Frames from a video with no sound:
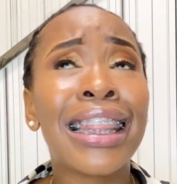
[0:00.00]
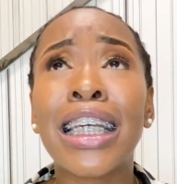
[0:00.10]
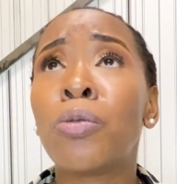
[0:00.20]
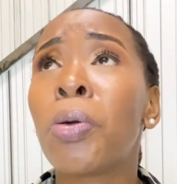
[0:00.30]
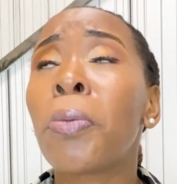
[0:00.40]

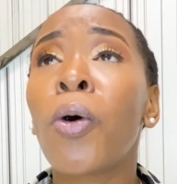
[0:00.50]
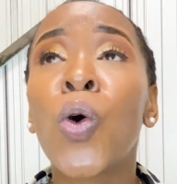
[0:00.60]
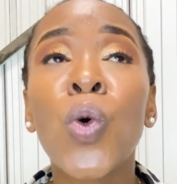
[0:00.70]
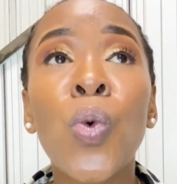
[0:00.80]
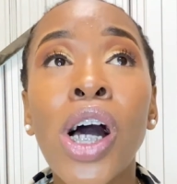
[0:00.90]
There's people
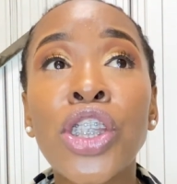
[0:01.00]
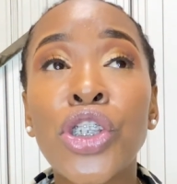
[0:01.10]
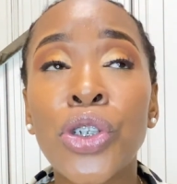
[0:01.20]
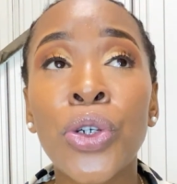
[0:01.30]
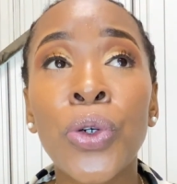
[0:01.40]
who want
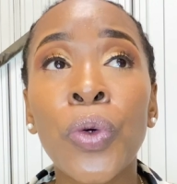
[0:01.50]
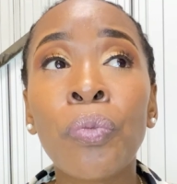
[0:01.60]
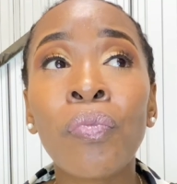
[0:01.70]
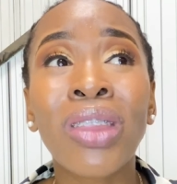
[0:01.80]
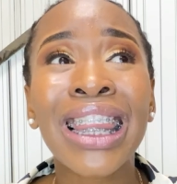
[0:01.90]
to
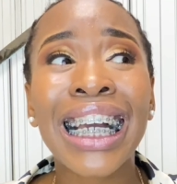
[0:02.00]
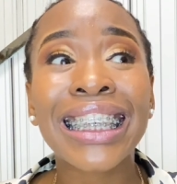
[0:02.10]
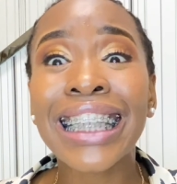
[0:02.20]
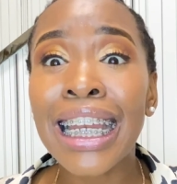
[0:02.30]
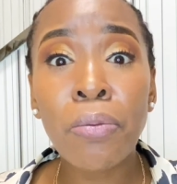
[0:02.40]

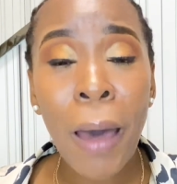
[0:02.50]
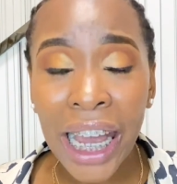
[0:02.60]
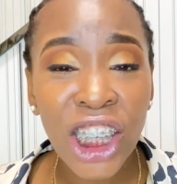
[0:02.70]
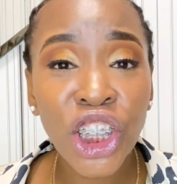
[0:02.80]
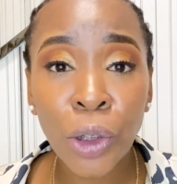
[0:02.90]
send
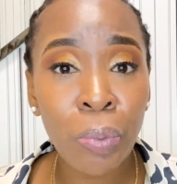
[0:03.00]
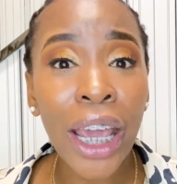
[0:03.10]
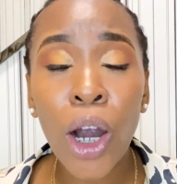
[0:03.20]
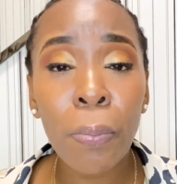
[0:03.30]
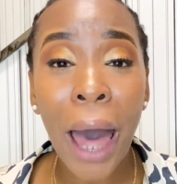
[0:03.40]
packages
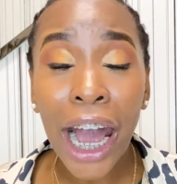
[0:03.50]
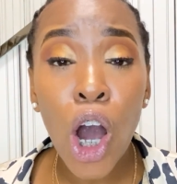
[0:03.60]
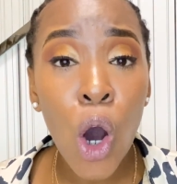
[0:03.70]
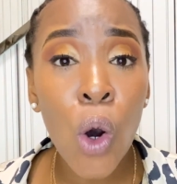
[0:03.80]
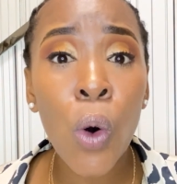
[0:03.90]
back
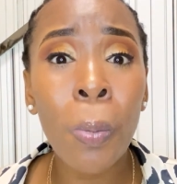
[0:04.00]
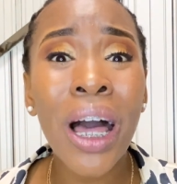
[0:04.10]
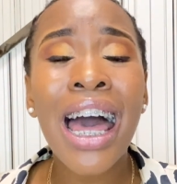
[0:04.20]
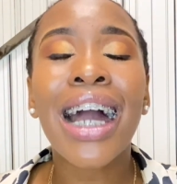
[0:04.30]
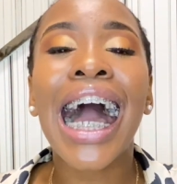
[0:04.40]
home.
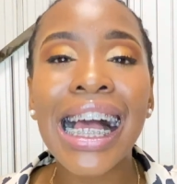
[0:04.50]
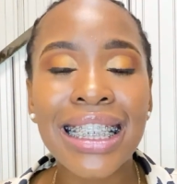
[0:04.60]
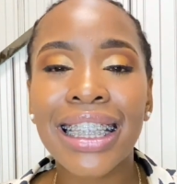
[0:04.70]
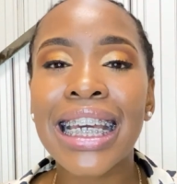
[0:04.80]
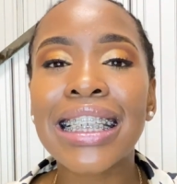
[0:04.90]

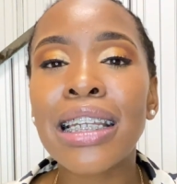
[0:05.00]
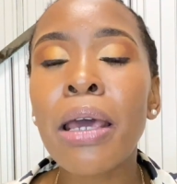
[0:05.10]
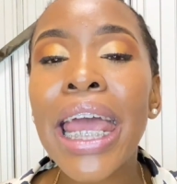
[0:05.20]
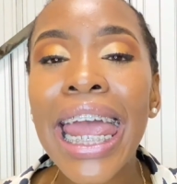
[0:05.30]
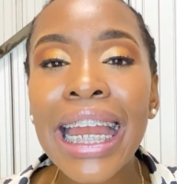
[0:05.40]
Guys, there is
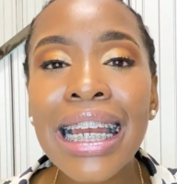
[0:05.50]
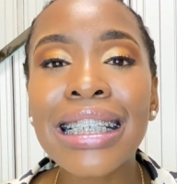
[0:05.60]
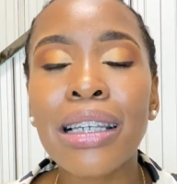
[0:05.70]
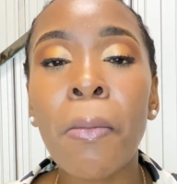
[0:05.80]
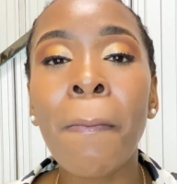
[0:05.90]
an
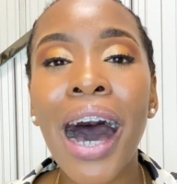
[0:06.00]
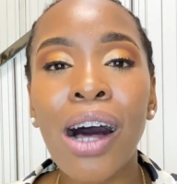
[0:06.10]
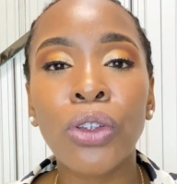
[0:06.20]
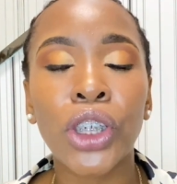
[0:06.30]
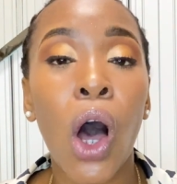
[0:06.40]
endless
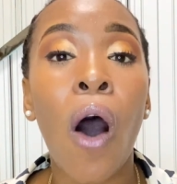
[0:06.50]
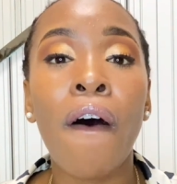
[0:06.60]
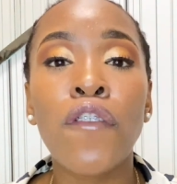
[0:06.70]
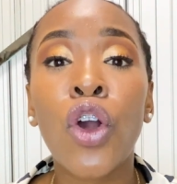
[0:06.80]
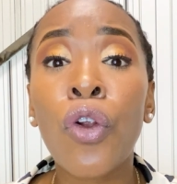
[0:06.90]
amount
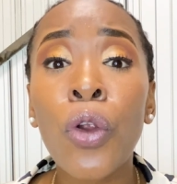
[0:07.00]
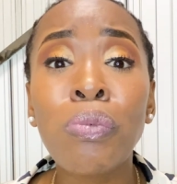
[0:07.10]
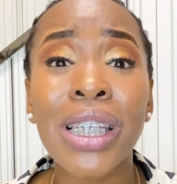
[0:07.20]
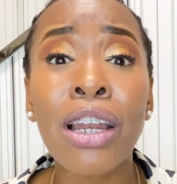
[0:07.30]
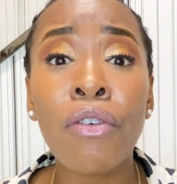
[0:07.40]
of
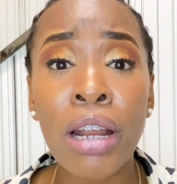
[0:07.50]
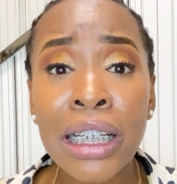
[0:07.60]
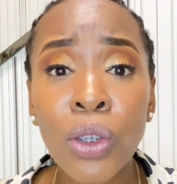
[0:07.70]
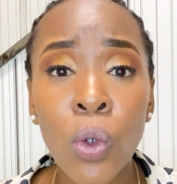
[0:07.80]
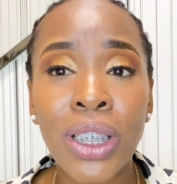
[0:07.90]
groups and
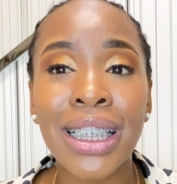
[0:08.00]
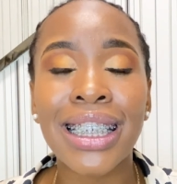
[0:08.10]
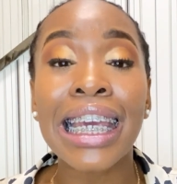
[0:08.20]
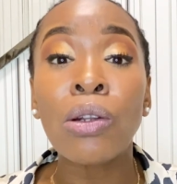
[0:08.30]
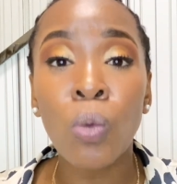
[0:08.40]
resources
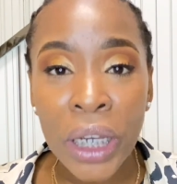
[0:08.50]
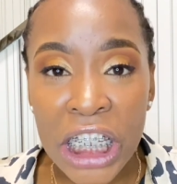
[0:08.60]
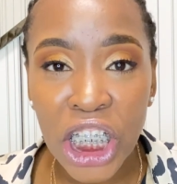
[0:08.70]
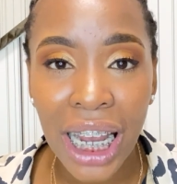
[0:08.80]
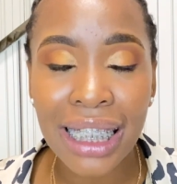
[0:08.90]
in
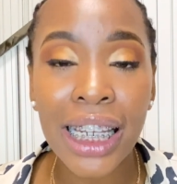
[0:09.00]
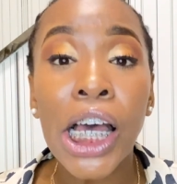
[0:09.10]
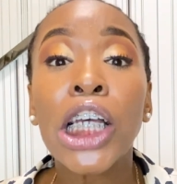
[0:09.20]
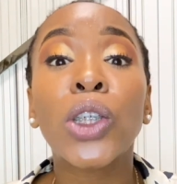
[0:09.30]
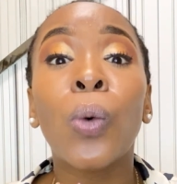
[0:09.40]
WeChat.
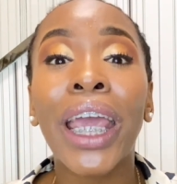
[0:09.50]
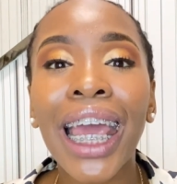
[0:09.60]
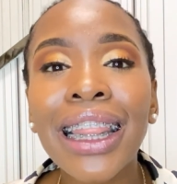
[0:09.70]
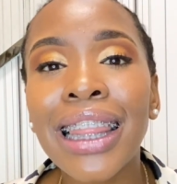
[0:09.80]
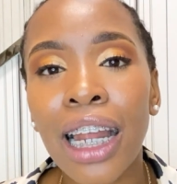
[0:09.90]
So
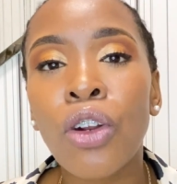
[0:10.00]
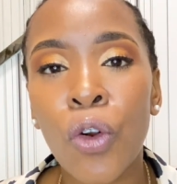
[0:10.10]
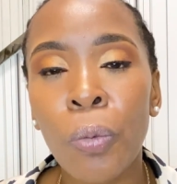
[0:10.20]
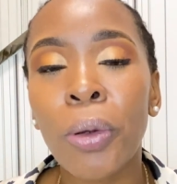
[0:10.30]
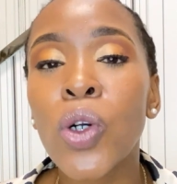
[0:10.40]
get that
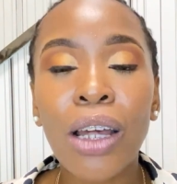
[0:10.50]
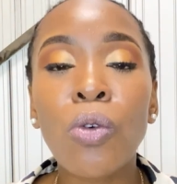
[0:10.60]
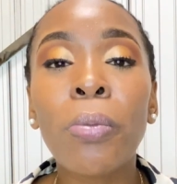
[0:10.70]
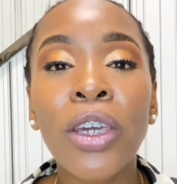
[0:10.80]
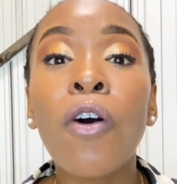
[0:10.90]
group. That
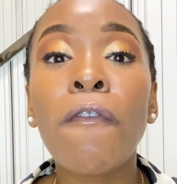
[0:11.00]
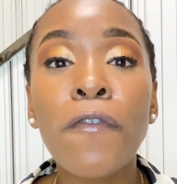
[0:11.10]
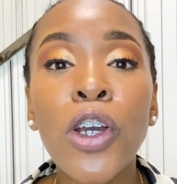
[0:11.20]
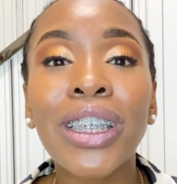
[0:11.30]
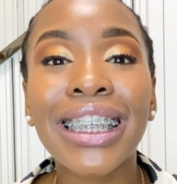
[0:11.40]
will be your
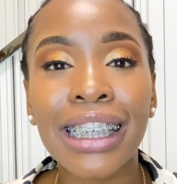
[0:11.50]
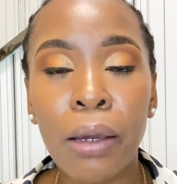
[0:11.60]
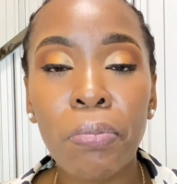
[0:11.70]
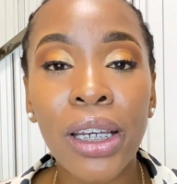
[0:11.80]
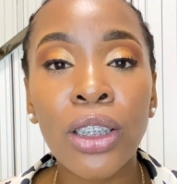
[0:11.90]
first
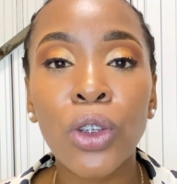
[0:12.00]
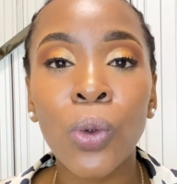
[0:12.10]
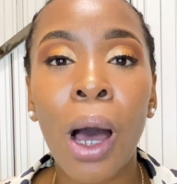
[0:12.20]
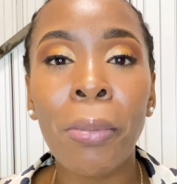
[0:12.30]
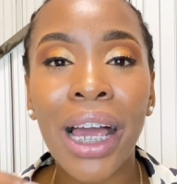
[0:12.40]
step into